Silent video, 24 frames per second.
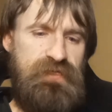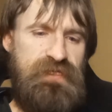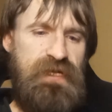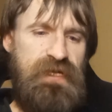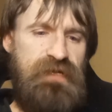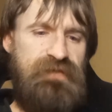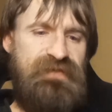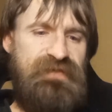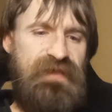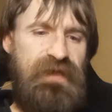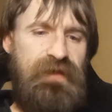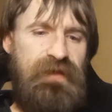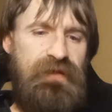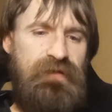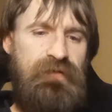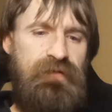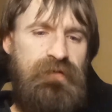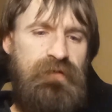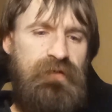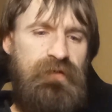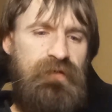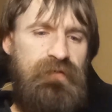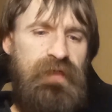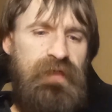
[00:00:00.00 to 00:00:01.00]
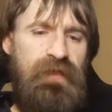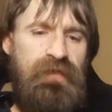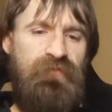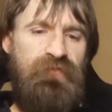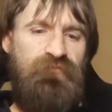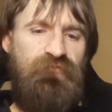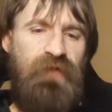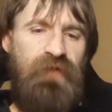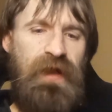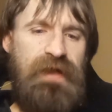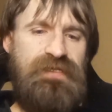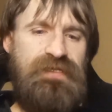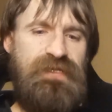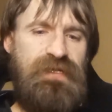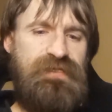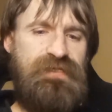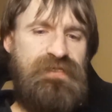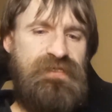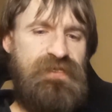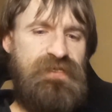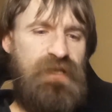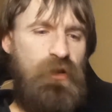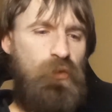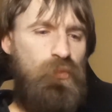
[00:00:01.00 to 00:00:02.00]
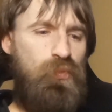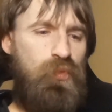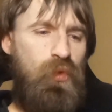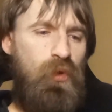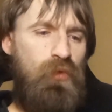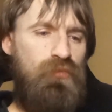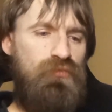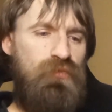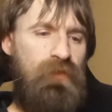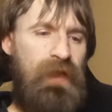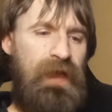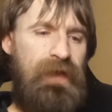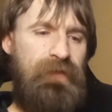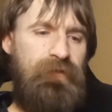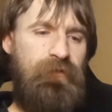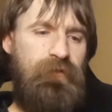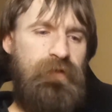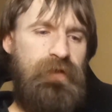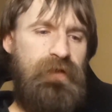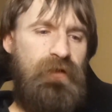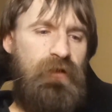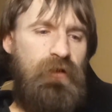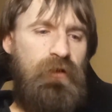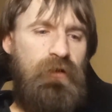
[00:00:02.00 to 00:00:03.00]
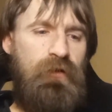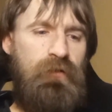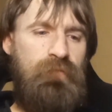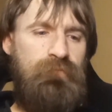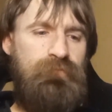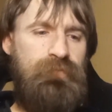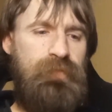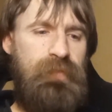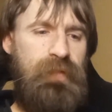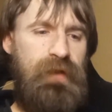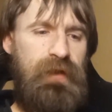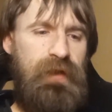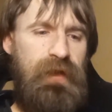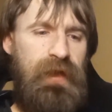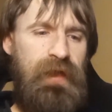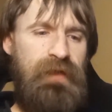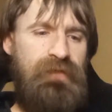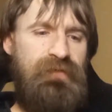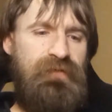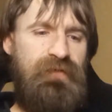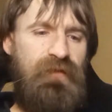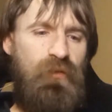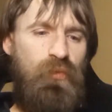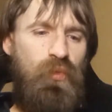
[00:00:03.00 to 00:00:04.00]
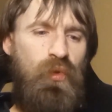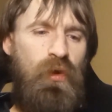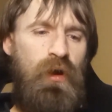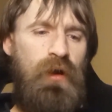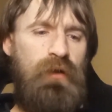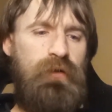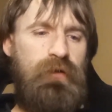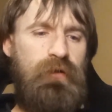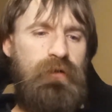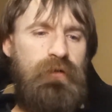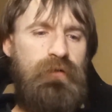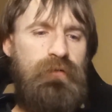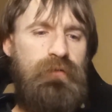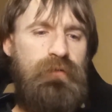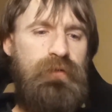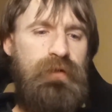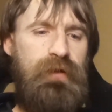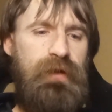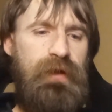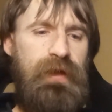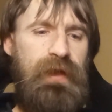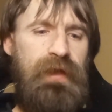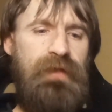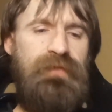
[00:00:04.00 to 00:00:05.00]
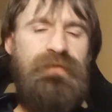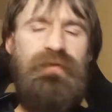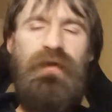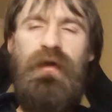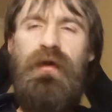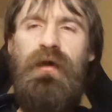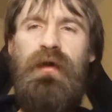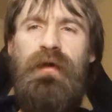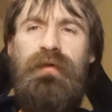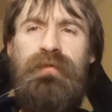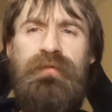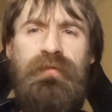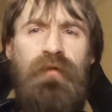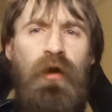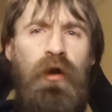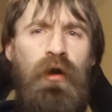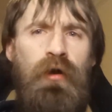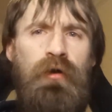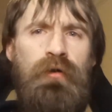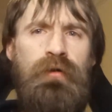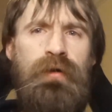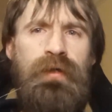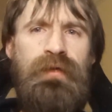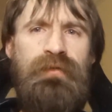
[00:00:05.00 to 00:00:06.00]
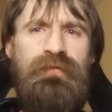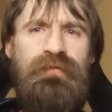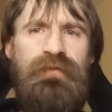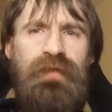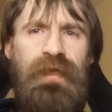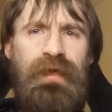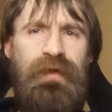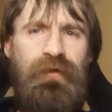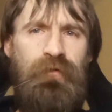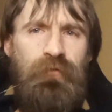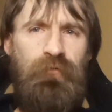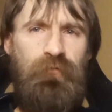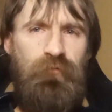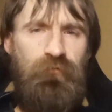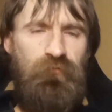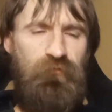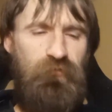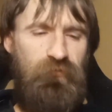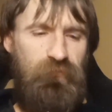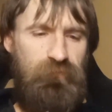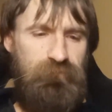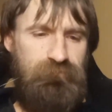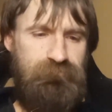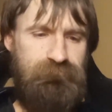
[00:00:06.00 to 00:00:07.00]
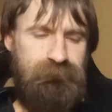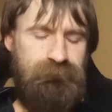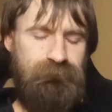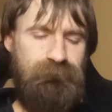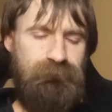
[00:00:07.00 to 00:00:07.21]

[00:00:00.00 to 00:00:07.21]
She said, "This wretched soap won't lather at all. It's the water. It's as hard as nails."